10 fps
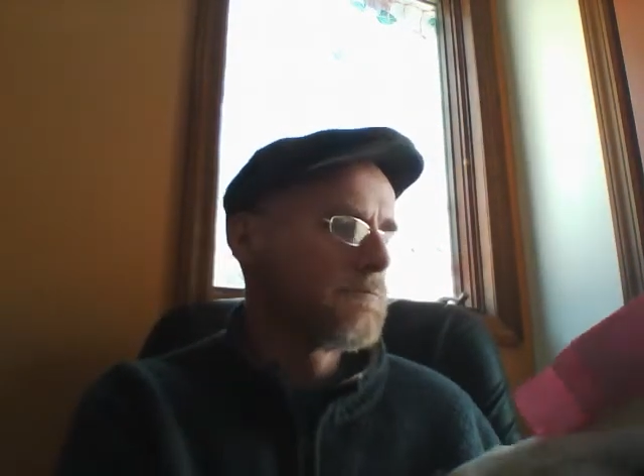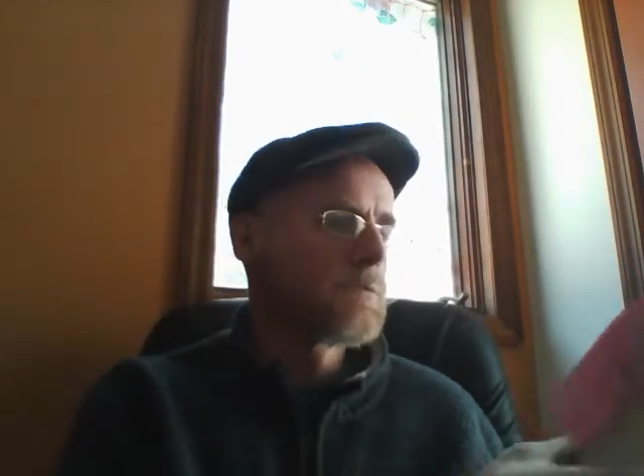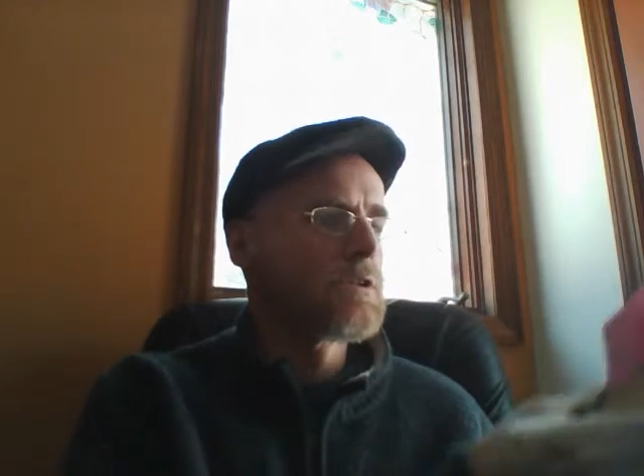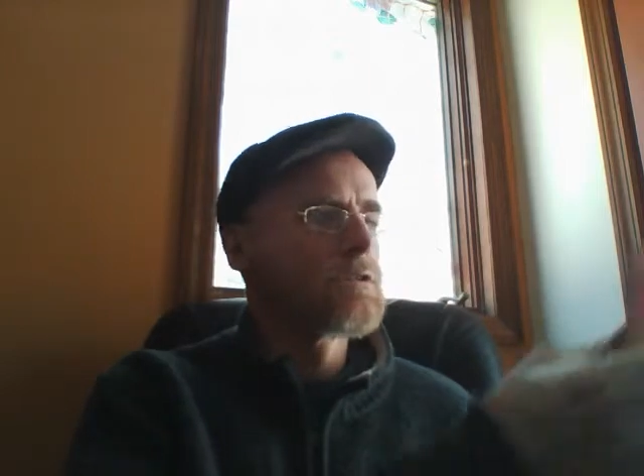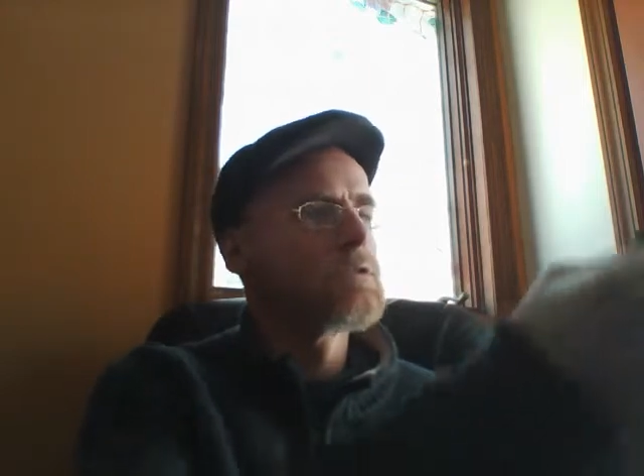
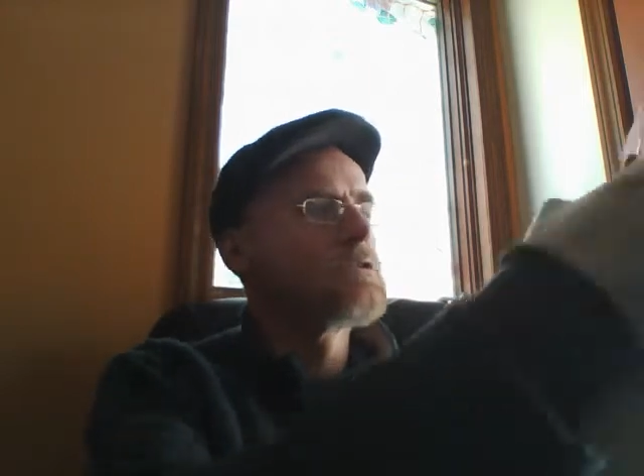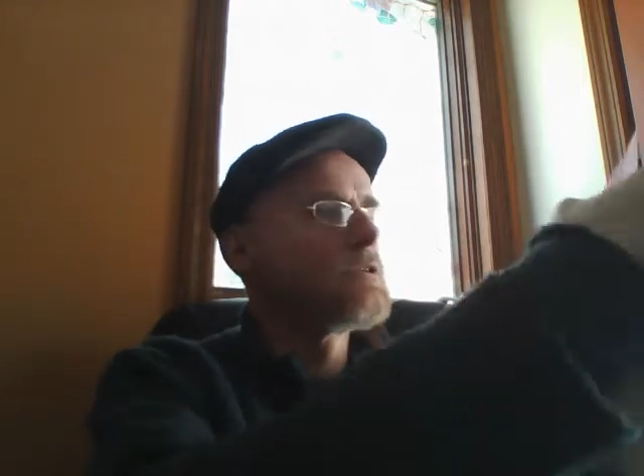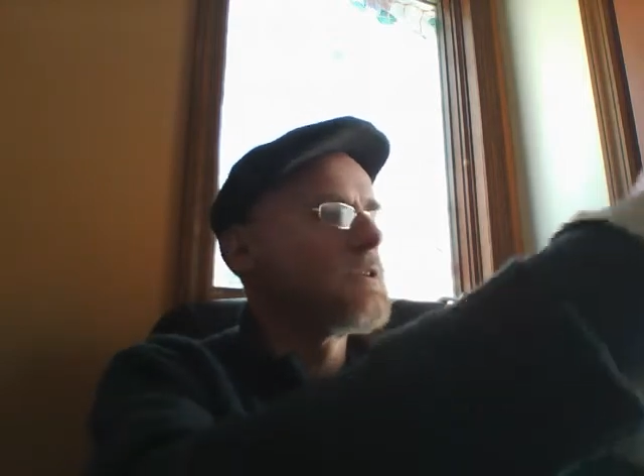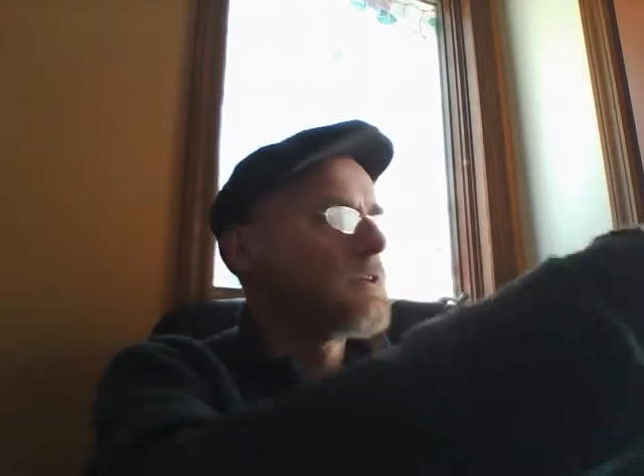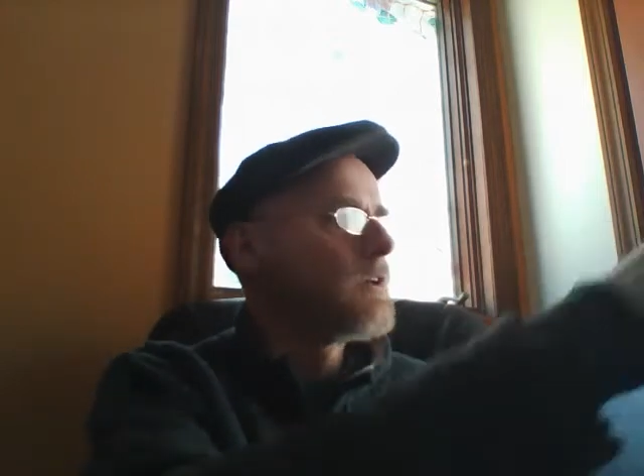Let's
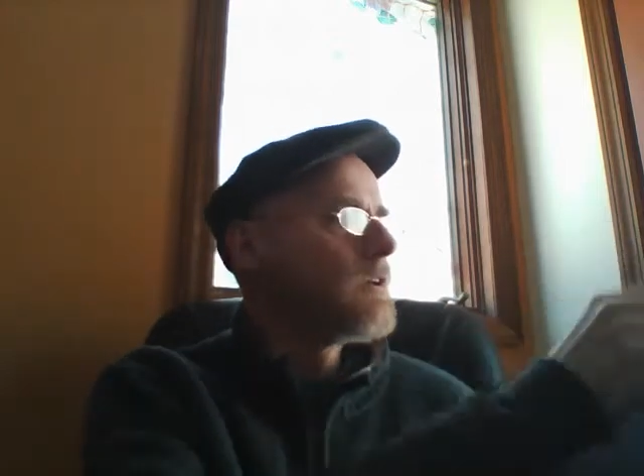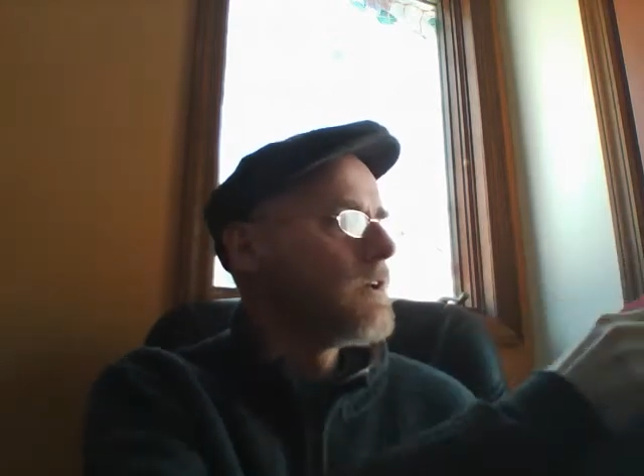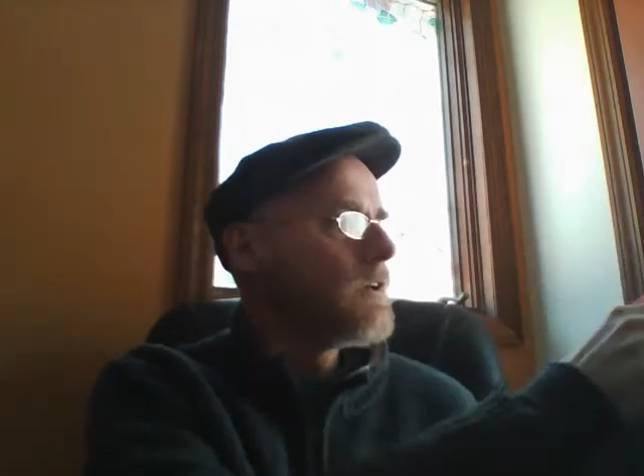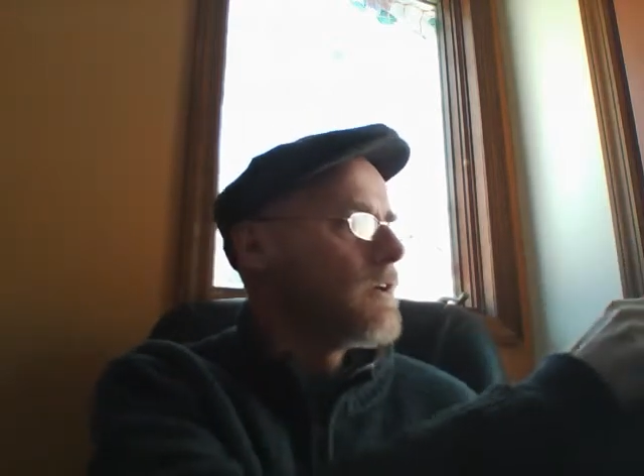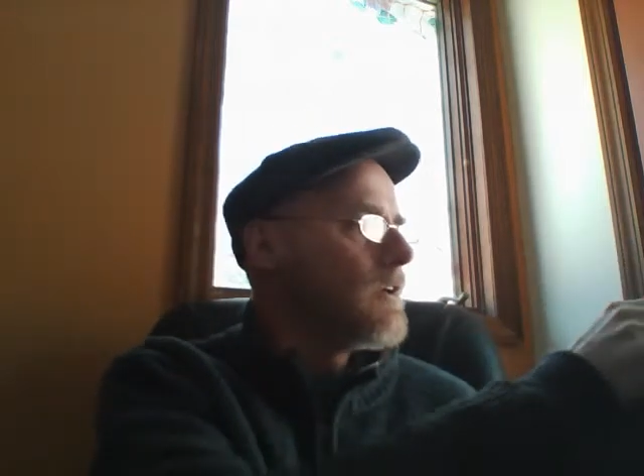see.
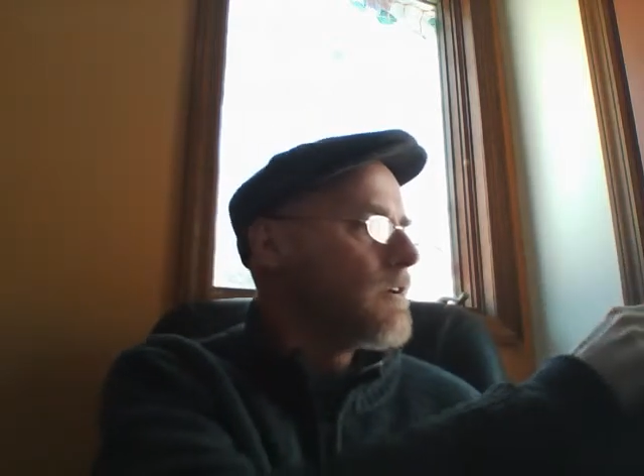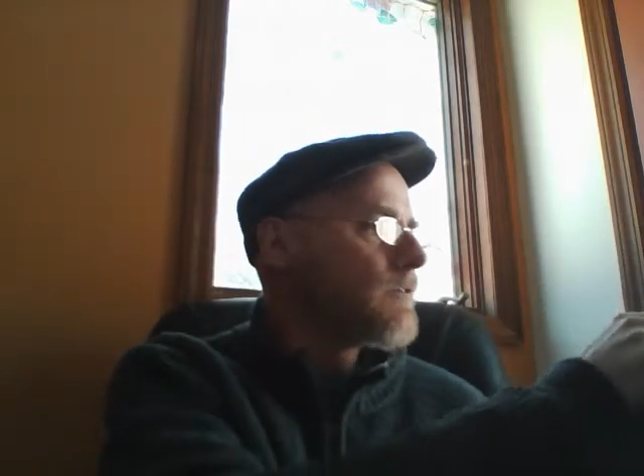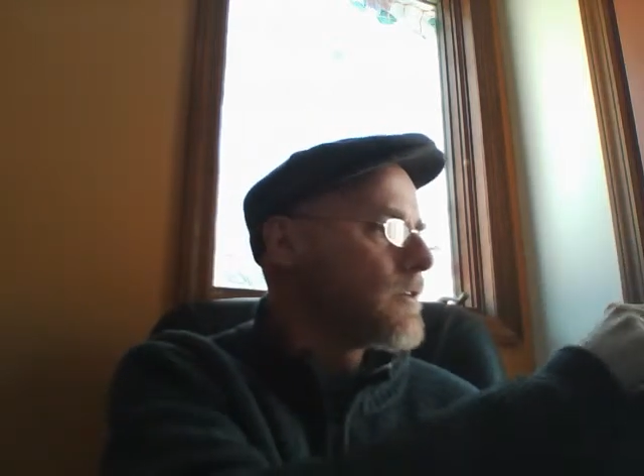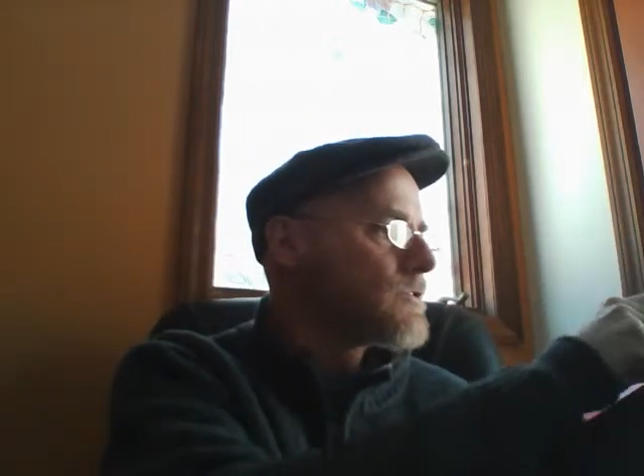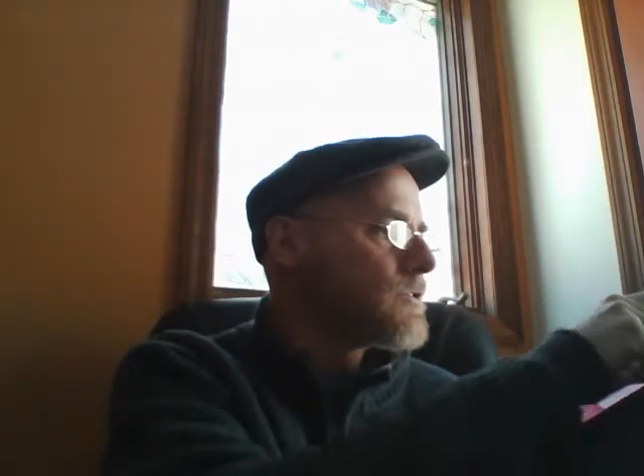
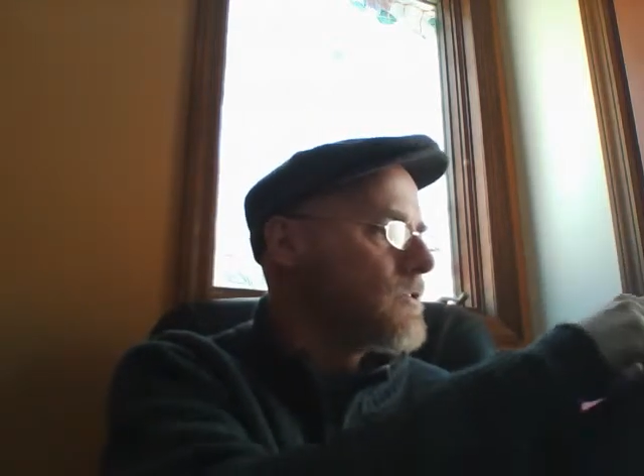First,